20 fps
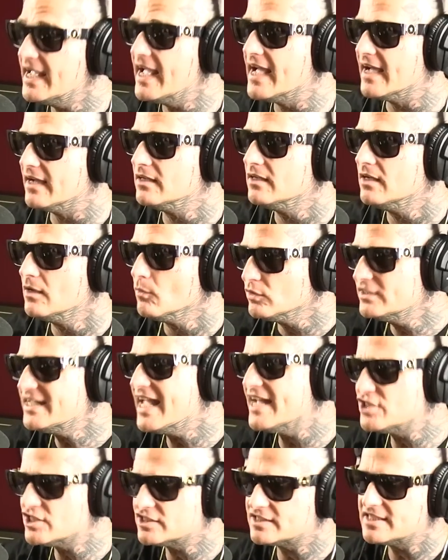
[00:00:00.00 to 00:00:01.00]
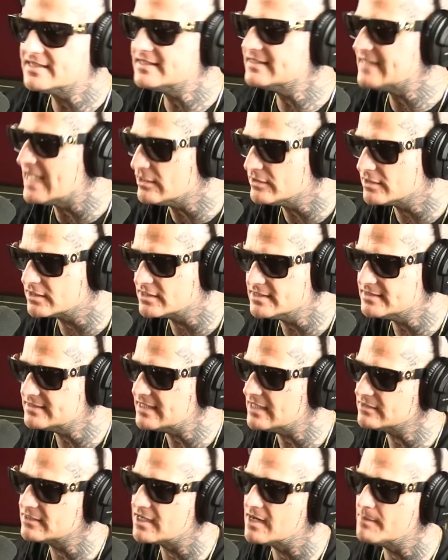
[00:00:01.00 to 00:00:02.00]
Yeah. Well, yeah, just this is how
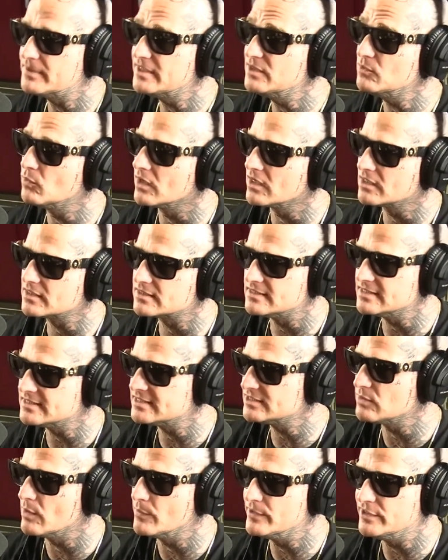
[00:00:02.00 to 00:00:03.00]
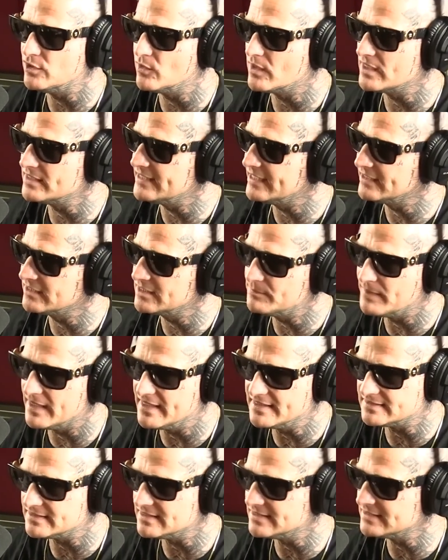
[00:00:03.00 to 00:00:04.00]
the company works. This is what we do on a daily
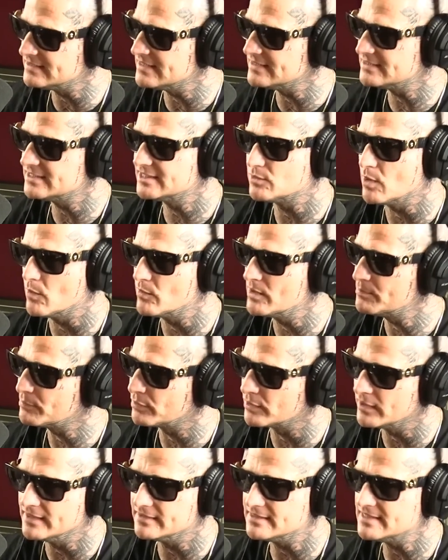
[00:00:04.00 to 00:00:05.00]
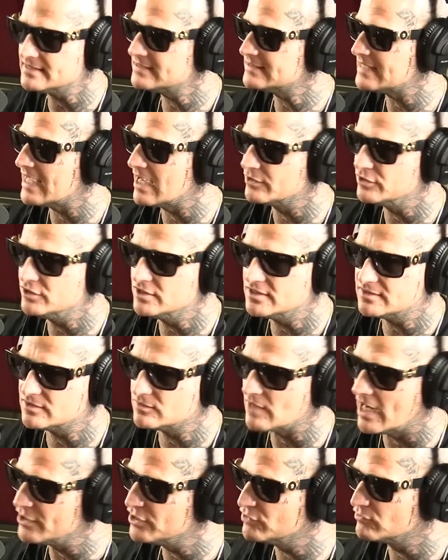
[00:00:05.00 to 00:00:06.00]
basis. This is what we print. This is how
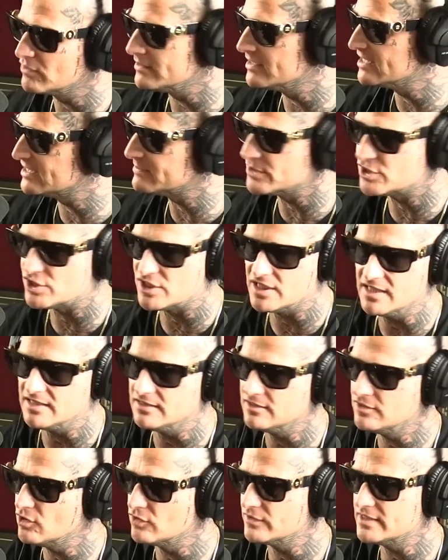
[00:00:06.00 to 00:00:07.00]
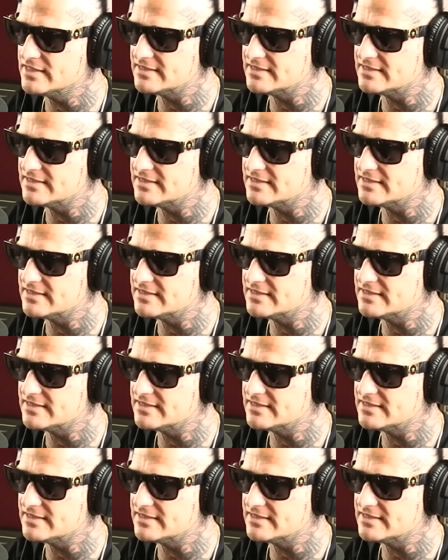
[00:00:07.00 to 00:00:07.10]
you run this machine. You know,